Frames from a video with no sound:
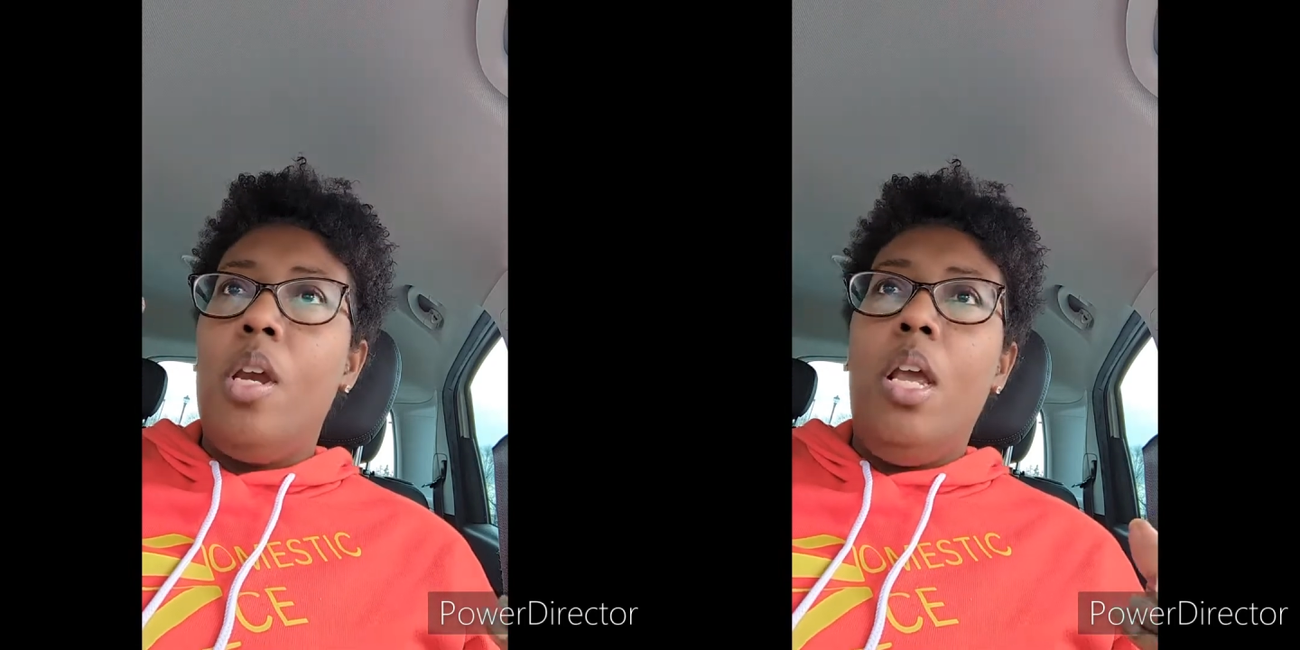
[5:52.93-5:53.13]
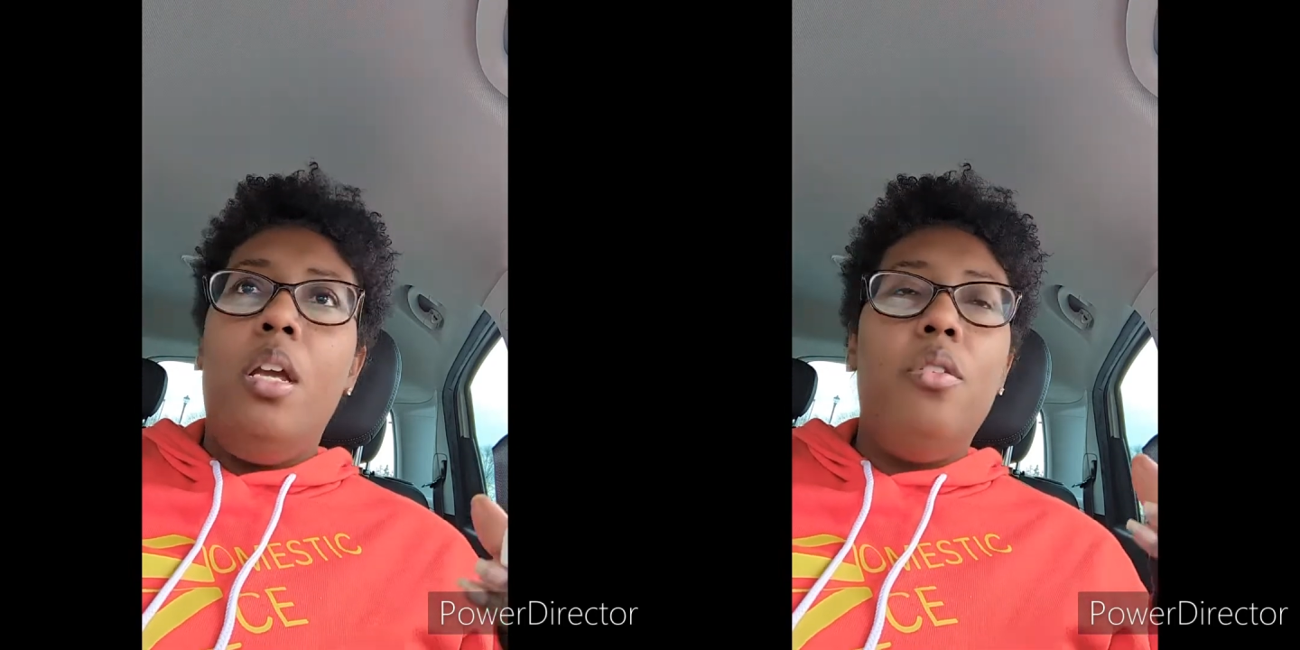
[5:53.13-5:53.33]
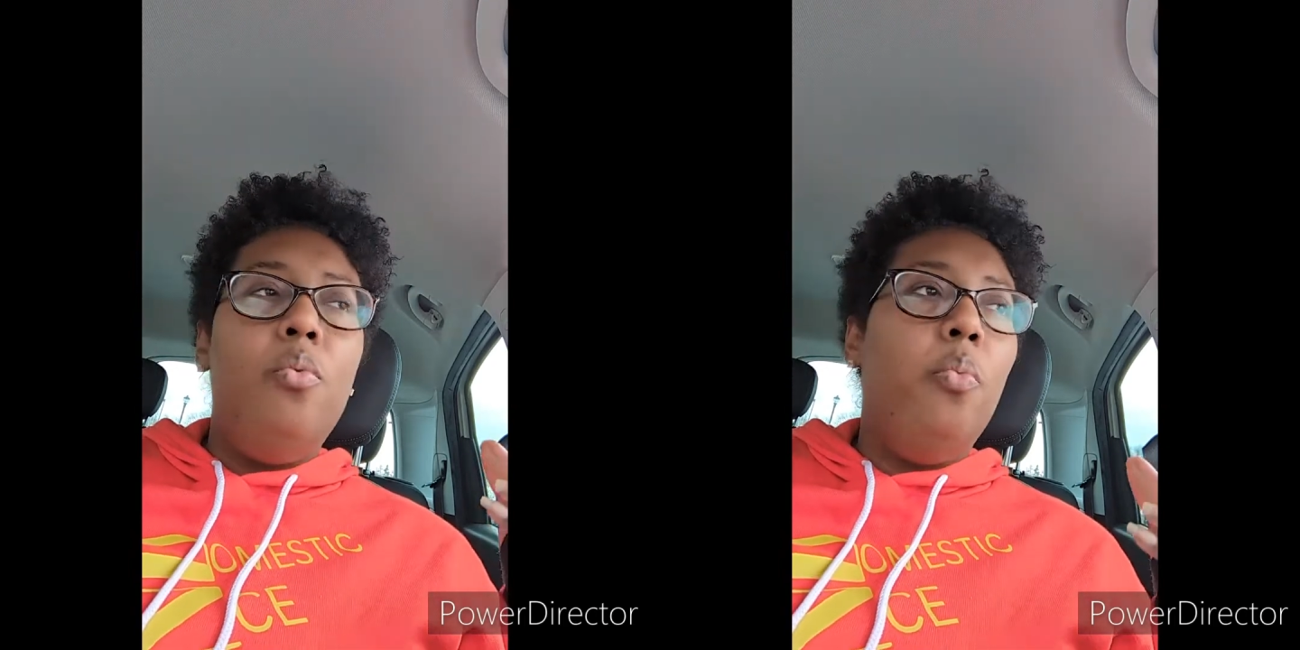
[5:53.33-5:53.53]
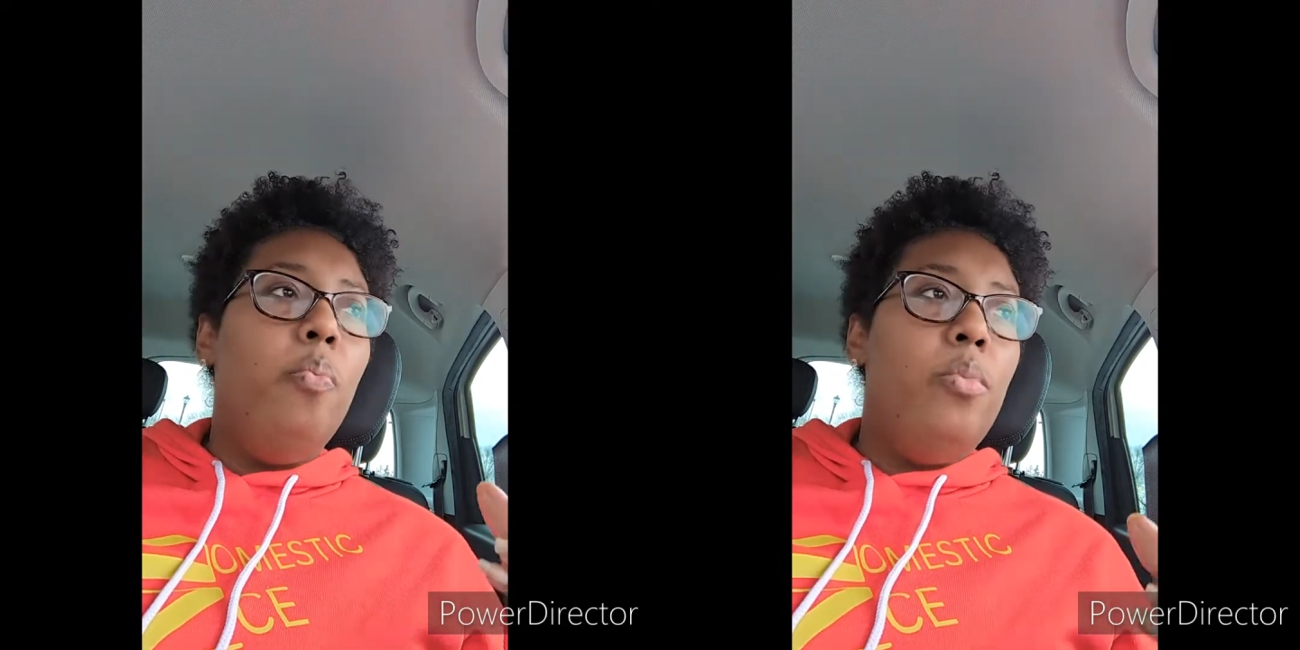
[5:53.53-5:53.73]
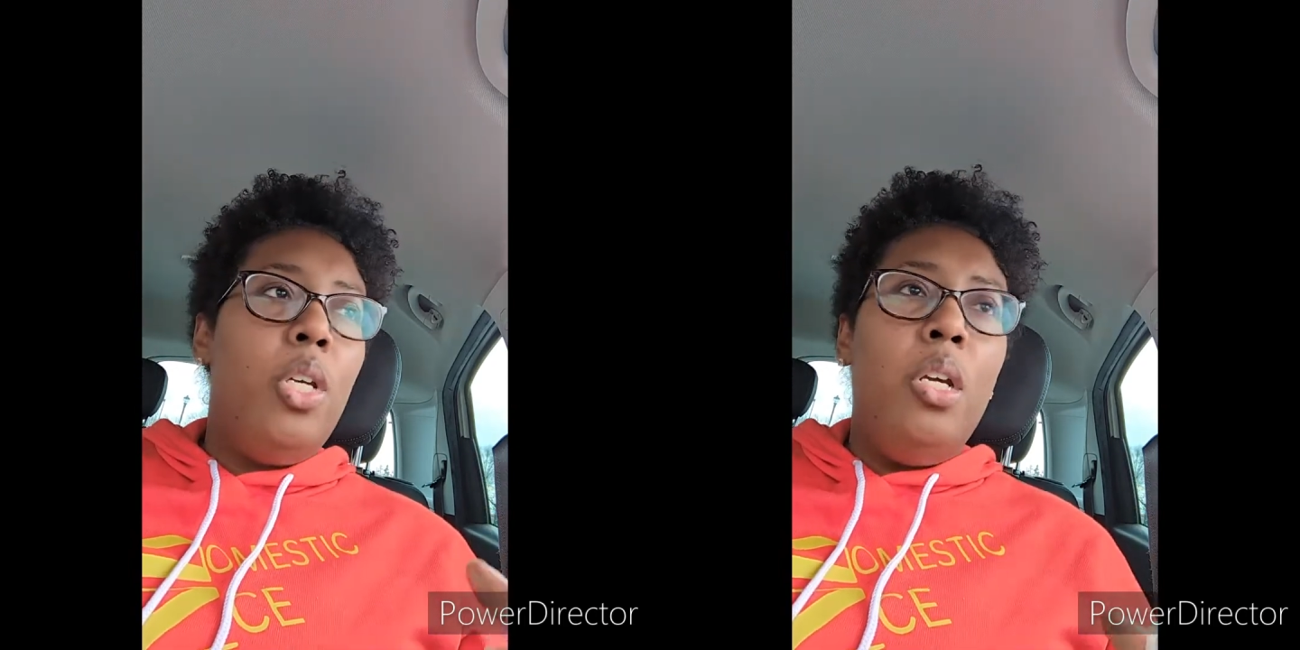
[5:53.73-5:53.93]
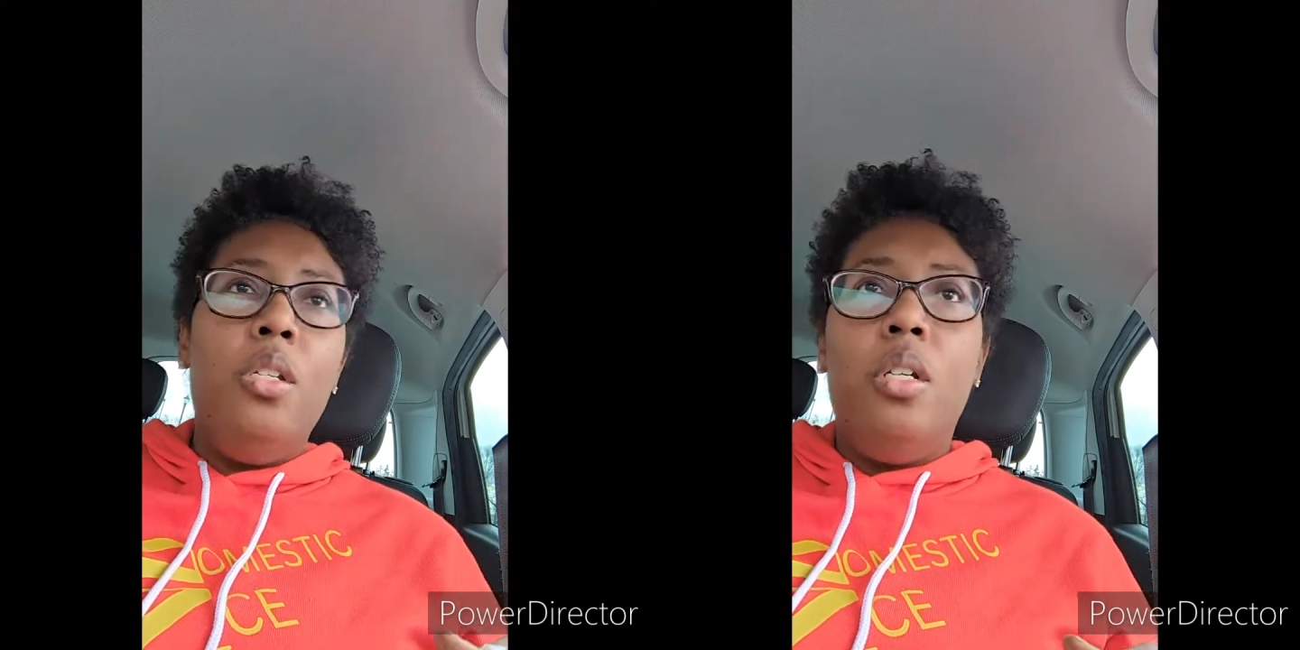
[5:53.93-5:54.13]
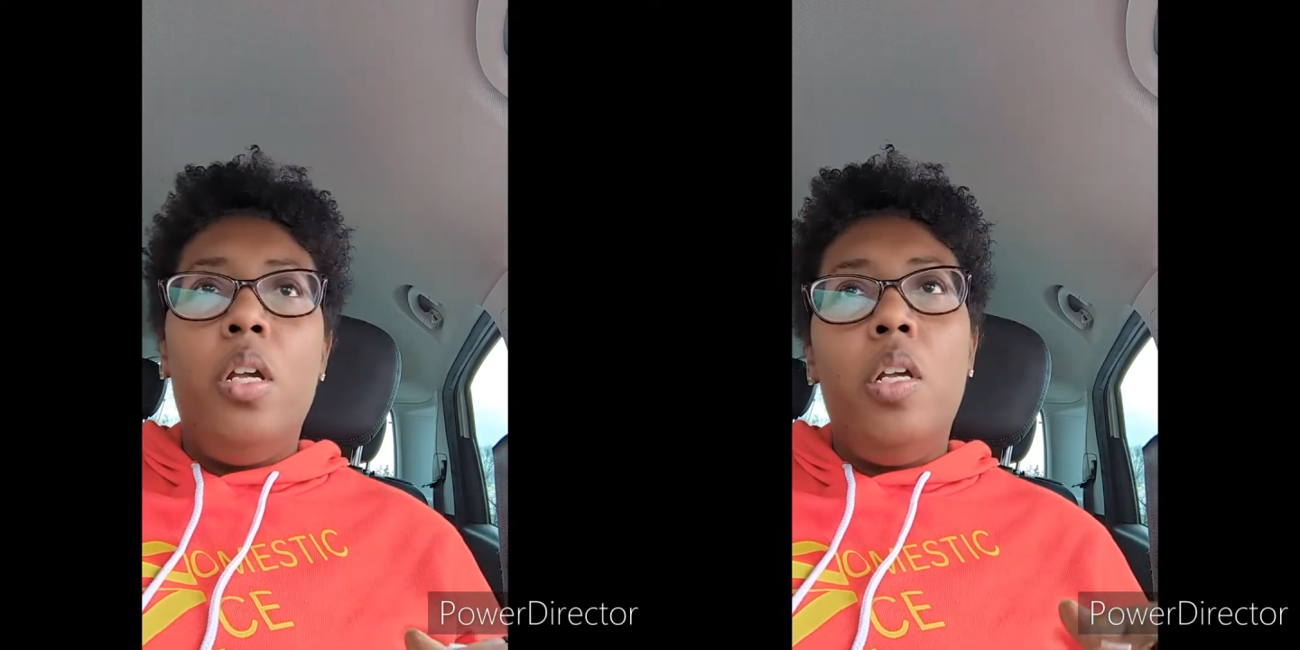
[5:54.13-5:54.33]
and changing it